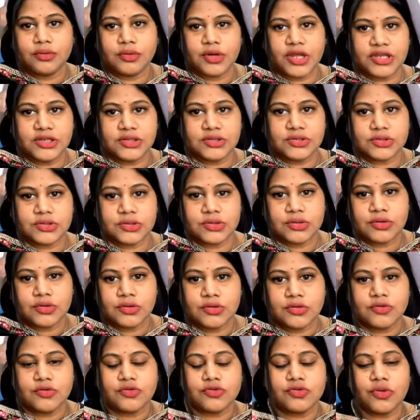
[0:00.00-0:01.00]
Right.
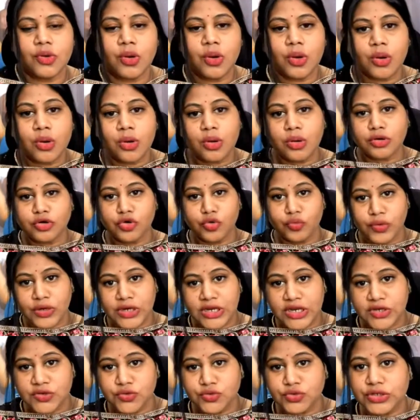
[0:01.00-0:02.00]
So, do we
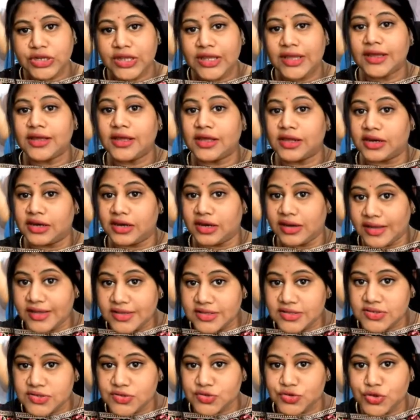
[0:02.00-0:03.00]
need to take
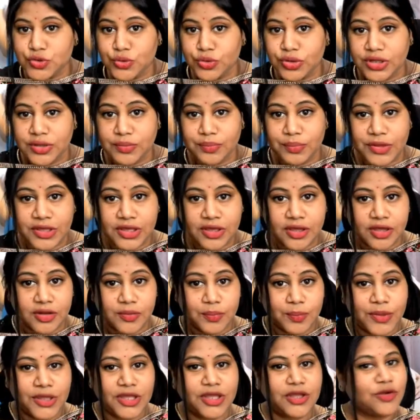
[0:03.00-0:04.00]
rest during
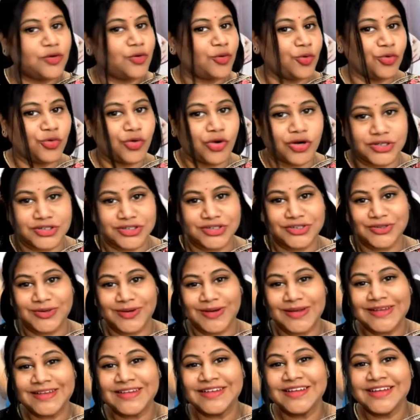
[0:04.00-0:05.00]
PRP? No, not at
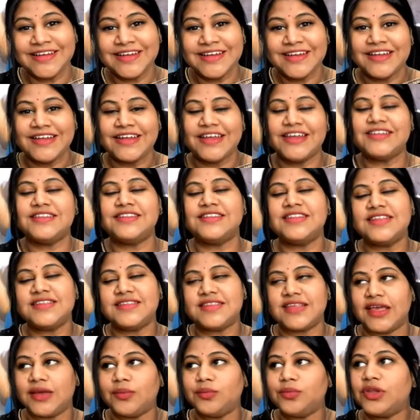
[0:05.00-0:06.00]
all. It's the
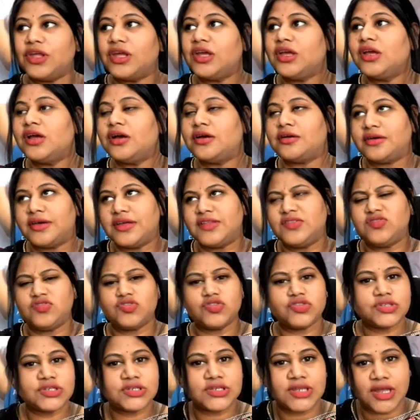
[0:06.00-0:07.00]
same day. It's
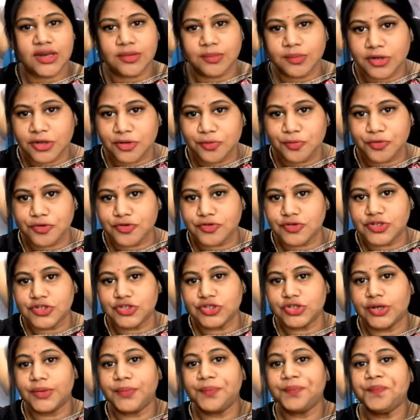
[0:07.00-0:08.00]
just a 10-minute
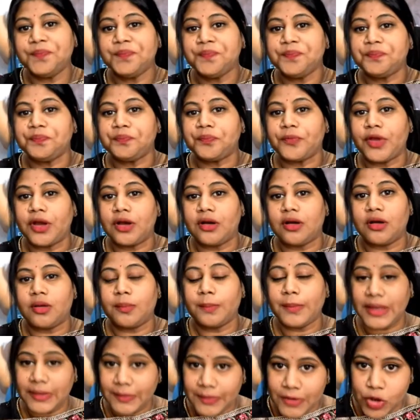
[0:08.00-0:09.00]
procedure.
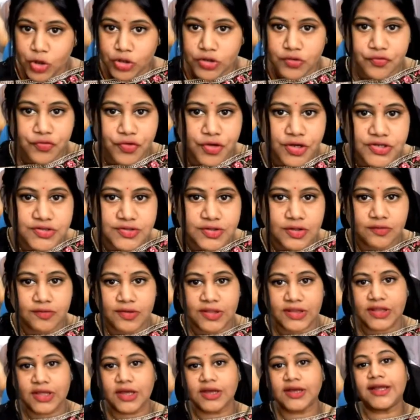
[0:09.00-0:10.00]
Maybe on the first day
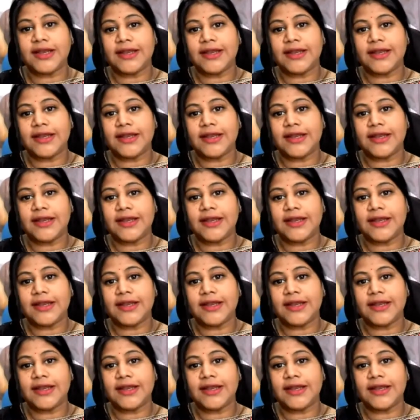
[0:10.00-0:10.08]
when they are